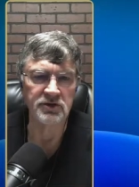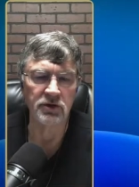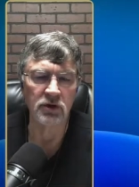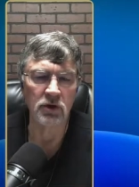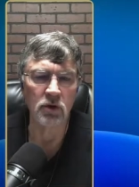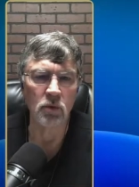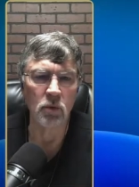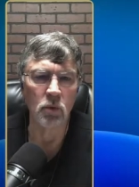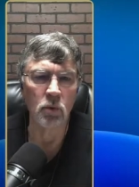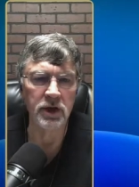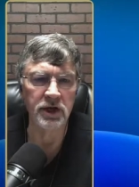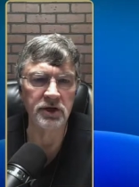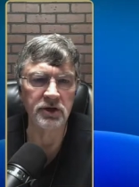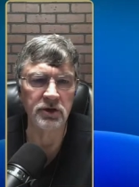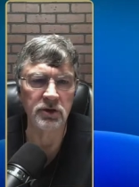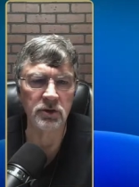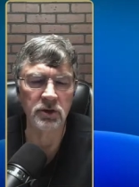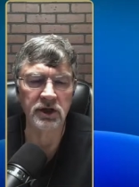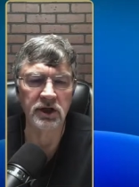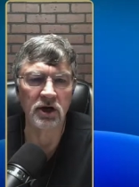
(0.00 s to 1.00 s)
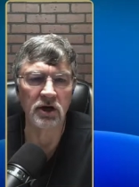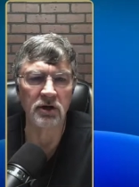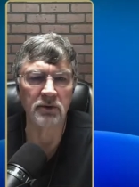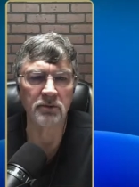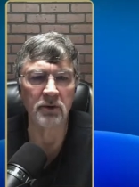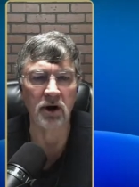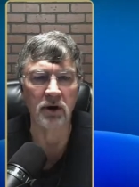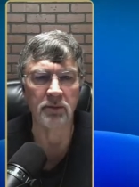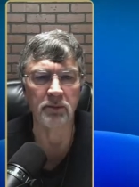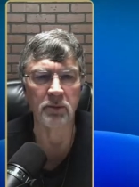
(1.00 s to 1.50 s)
and so we do
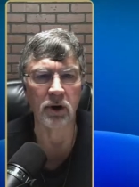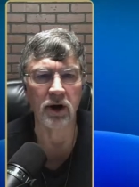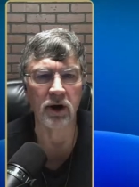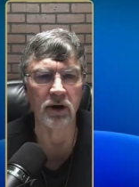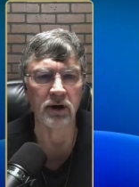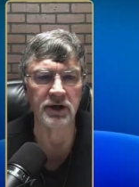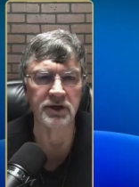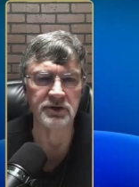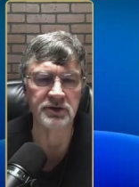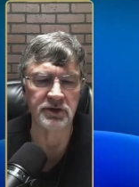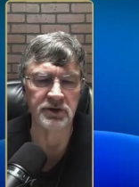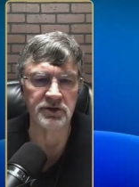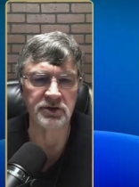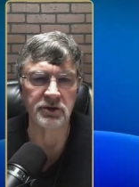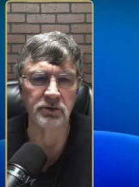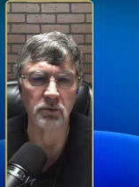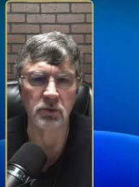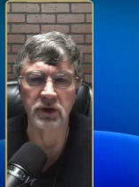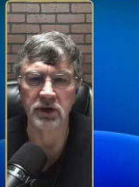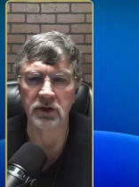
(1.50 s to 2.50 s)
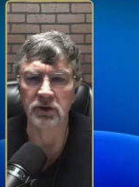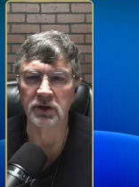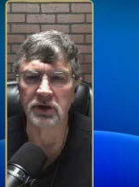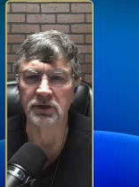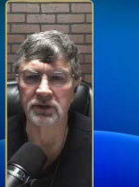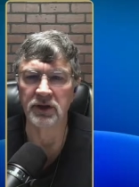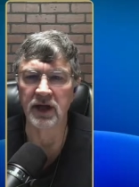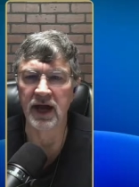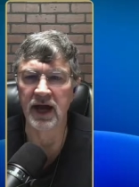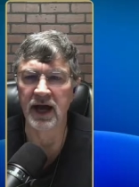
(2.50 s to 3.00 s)
in our priority system.
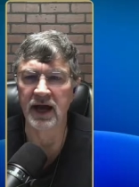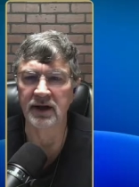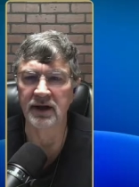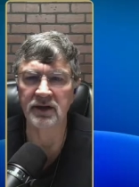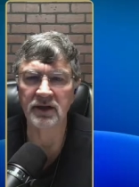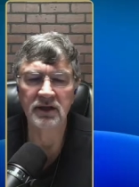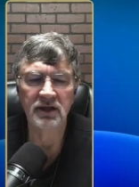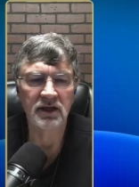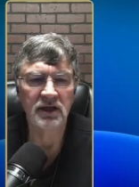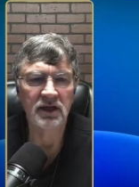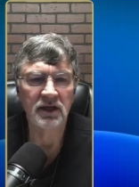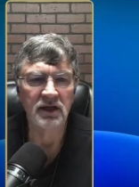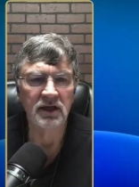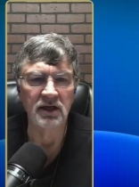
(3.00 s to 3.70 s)
We look at that.